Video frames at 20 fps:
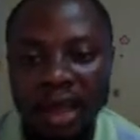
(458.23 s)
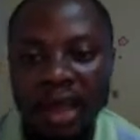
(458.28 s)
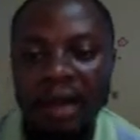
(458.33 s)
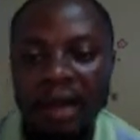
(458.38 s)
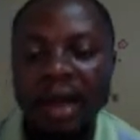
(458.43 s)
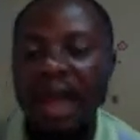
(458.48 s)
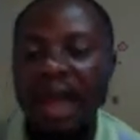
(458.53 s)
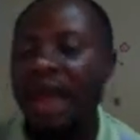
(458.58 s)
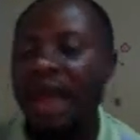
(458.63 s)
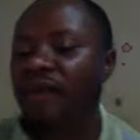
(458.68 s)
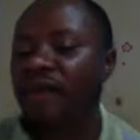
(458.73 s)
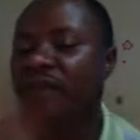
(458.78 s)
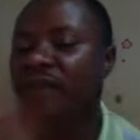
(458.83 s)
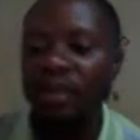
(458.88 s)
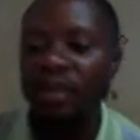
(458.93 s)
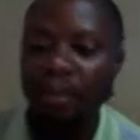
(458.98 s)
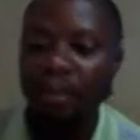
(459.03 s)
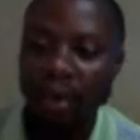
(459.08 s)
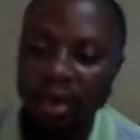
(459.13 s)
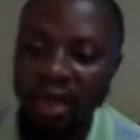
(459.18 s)

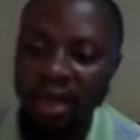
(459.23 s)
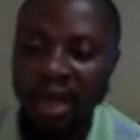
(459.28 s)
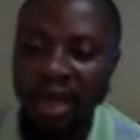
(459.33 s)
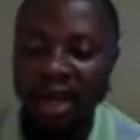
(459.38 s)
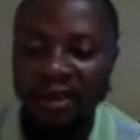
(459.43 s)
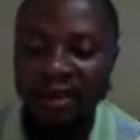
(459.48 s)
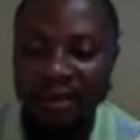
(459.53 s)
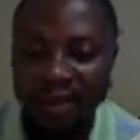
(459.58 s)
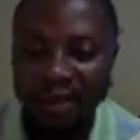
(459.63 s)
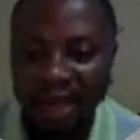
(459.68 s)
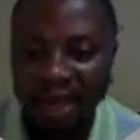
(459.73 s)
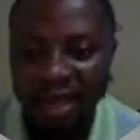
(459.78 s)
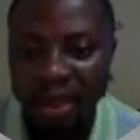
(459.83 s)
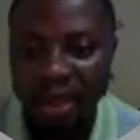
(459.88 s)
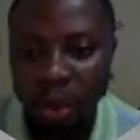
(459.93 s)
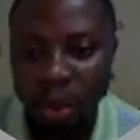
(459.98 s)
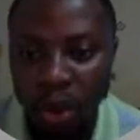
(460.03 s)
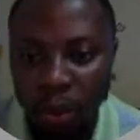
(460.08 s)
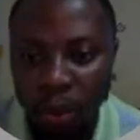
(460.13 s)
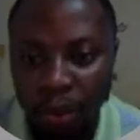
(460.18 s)
everybody that has engaged
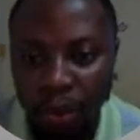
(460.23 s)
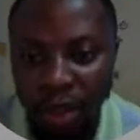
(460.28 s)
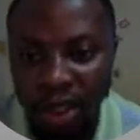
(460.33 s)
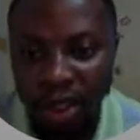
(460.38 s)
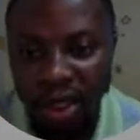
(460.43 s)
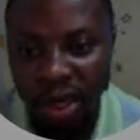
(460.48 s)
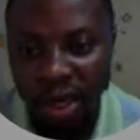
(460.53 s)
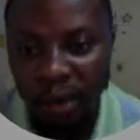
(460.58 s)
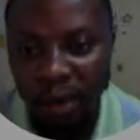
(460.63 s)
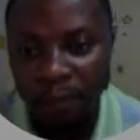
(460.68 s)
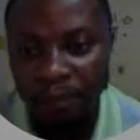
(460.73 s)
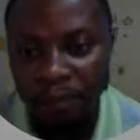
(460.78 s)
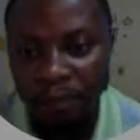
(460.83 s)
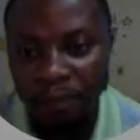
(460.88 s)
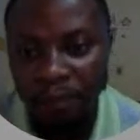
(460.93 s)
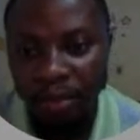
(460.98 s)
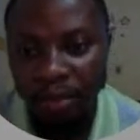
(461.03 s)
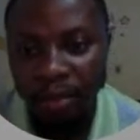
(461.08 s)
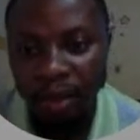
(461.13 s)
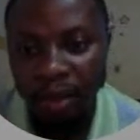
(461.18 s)
with your page. Now
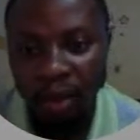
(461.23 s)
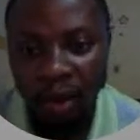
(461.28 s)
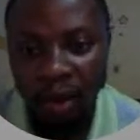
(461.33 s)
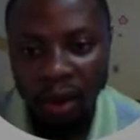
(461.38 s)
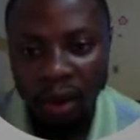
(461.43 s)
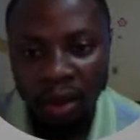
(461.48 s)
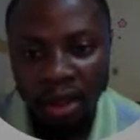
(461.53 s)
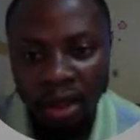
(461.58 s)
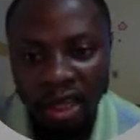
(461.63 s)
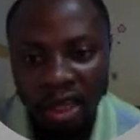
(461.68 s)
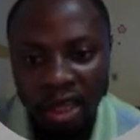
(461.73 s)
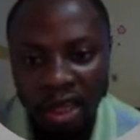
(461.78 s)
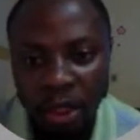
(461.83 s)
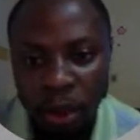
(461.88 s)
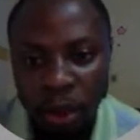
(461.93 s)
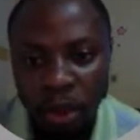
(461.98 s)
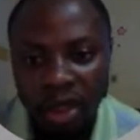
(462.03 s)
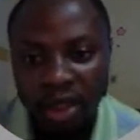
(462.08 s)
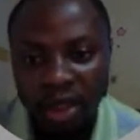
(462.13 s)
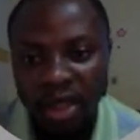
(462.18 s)

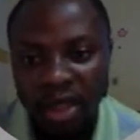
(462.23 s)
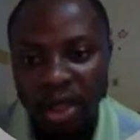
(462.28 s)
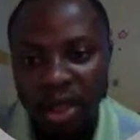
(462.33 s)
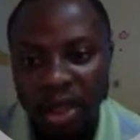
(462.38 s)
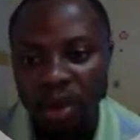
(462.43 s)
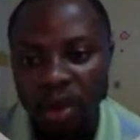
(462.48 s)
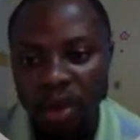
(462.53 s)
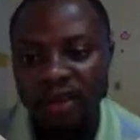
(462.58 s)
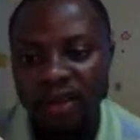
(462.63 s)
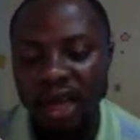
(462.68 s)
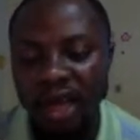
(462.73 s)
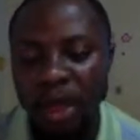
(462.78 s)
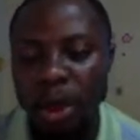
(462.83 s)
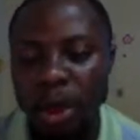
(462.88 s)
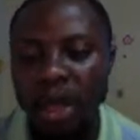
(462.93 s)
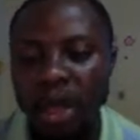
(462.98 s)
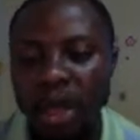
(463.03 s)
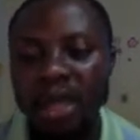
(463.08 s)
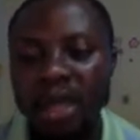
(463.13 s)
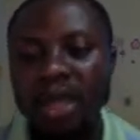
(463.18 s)
retention is
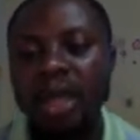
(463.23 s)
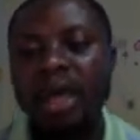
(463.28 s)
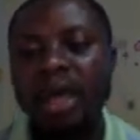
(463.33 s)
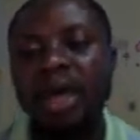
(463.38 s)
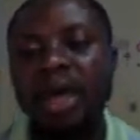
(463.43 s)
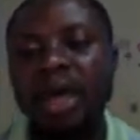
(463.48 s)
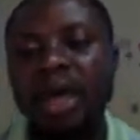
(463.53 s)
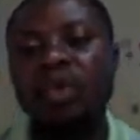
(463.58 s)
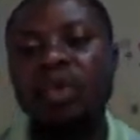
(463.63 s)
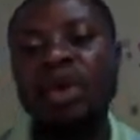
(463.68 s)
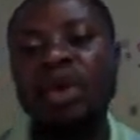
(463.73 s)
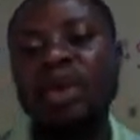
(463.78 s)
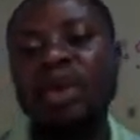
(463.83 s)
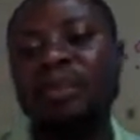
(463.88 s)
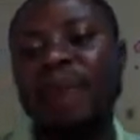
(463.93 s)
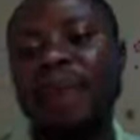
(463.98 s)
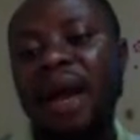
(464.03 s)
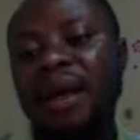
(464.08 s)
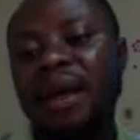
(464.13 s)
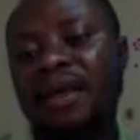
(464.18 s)
actually going
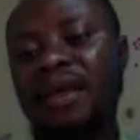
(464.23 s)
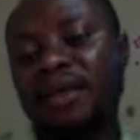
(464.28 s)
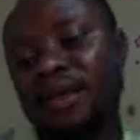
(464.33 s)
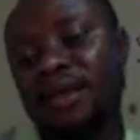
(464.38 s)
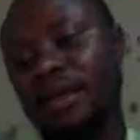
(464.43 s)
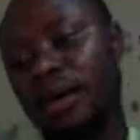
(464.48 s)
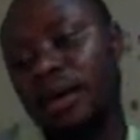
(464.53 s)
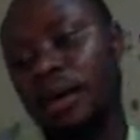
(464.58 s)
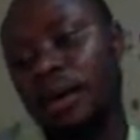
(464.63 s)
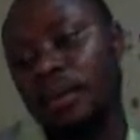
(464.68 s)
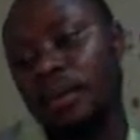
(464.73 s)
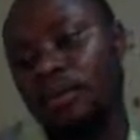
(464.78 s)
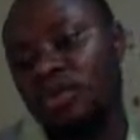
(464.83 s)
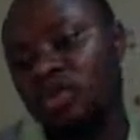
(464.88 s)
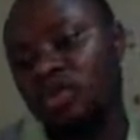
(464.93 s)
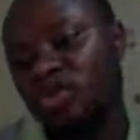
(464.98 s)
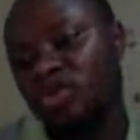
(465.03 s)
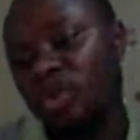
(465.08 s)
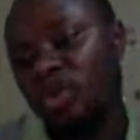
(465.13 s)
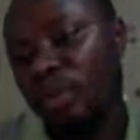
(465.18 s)
back to
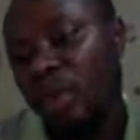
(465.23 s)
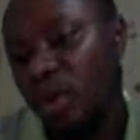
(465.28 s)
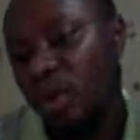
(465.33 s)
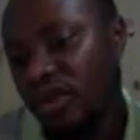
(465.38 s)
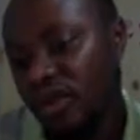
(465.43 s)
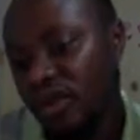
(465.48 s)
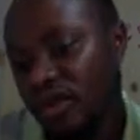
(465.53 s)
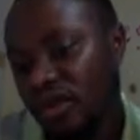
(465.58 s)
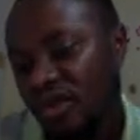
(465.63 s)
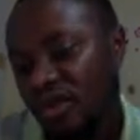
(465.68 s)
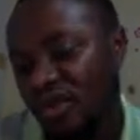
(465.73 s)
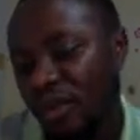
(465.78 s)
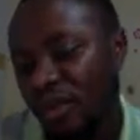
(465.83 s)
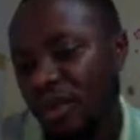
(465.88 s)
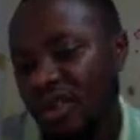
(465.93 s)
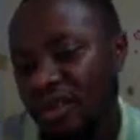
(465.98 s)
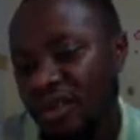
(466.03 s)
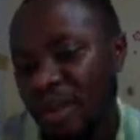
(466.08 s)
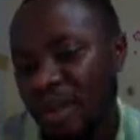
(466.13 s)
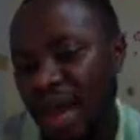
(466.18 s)
some
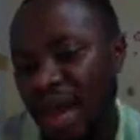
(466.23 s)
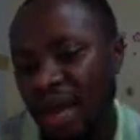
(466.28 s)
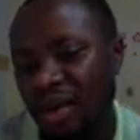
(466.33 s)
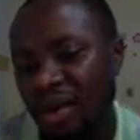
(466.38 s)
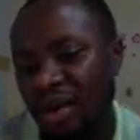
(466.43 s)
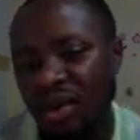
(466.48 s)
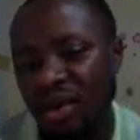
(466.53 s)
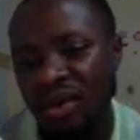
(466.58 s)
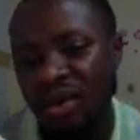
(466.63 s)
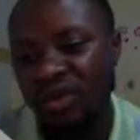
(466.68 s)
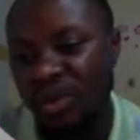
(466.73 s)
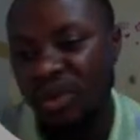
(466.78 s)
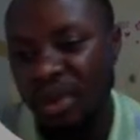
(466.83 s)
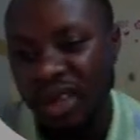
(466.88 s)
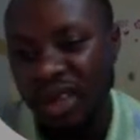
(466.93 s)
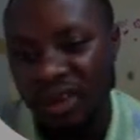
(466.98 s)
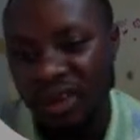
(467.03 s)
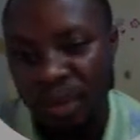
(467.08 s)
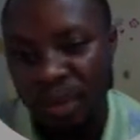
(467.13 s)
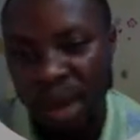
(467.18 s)
months back or some
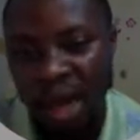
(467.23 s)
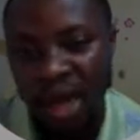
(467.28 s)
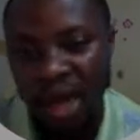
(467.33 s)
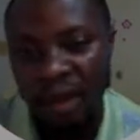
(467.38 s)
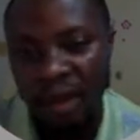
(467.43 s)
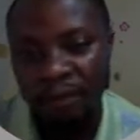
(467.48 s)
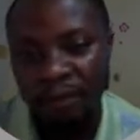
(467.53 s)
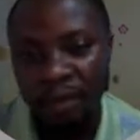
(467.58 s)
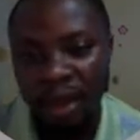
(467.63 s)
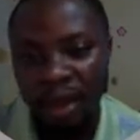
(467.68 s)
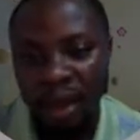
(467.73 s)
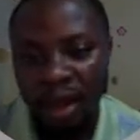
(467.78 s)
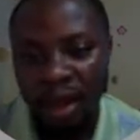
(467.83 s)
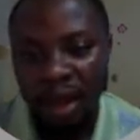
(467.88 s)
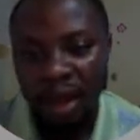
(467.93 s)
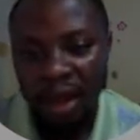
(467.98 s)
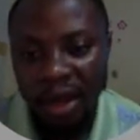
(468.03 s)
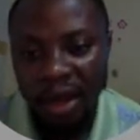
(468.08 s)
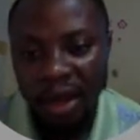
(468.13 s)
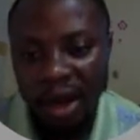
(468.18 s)
days back.
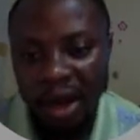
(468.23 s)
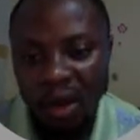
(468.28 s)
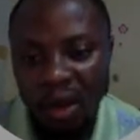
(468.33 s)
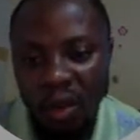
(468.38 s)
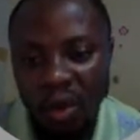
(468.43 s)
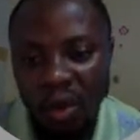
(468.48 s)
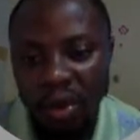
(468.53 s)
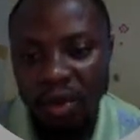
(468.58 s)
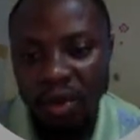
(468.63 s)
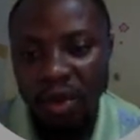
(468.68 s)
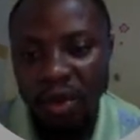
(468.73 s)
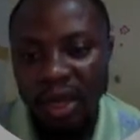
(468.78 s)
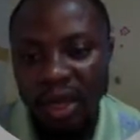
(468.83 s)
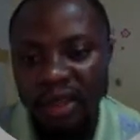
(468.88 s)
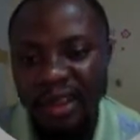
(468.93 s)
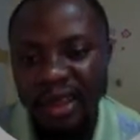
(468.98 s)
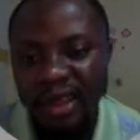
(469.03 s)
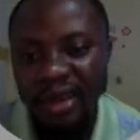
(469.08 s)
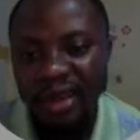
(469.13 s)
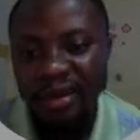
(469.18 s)
Now you can
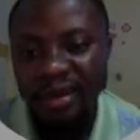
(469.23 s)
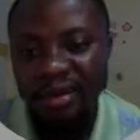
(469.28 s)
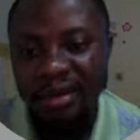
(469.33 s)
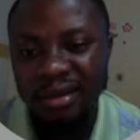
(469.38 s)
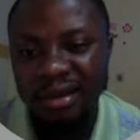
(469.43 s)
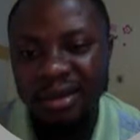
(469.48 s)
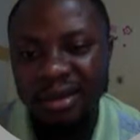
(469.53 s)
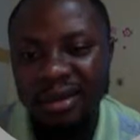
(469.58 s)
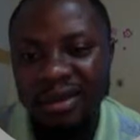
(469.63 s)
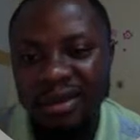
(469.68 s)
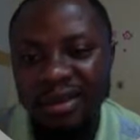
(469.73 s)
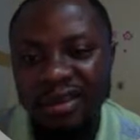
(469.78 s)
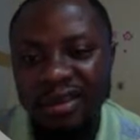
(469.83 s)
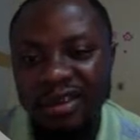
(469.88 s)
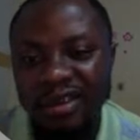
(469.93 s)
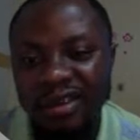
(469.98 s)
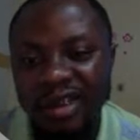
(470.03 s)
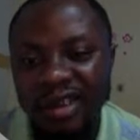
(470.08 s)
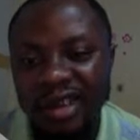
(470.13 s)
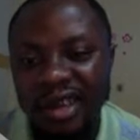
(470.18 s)
take
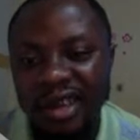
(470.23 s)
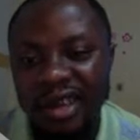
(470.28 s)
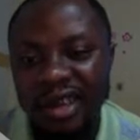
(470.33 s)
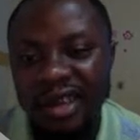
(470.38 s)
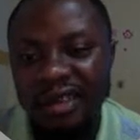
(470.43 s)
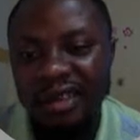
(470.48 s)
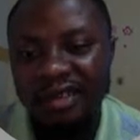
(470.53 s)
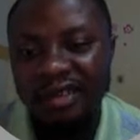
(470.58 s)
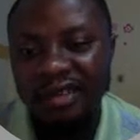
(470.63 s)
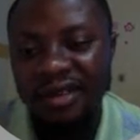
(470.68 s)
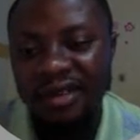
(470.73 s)
60 days,